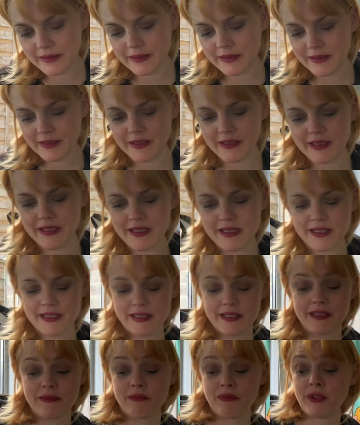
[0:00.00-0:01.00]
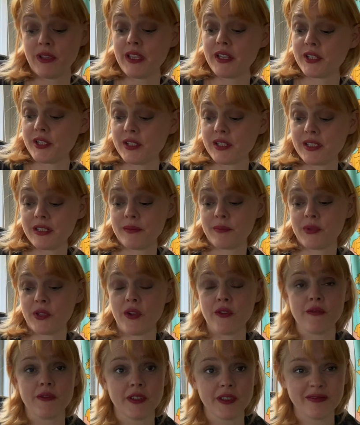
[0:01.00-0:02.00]
that this relationship's
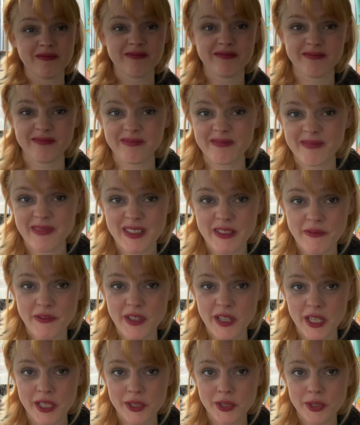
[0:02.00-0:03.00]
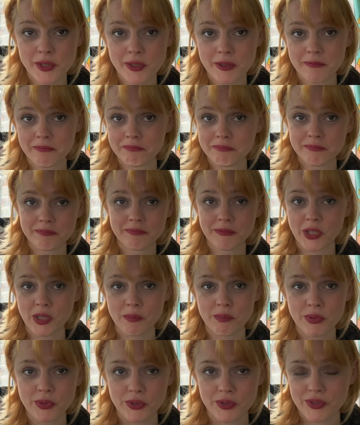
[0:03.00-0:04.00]
over. It's finished.
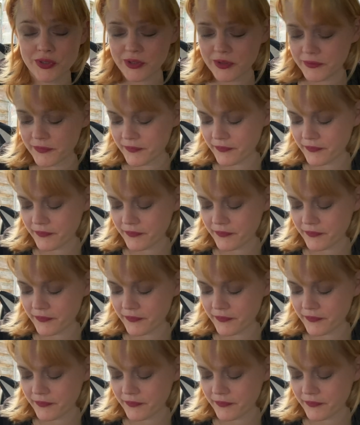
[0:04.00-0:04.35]
Kaput.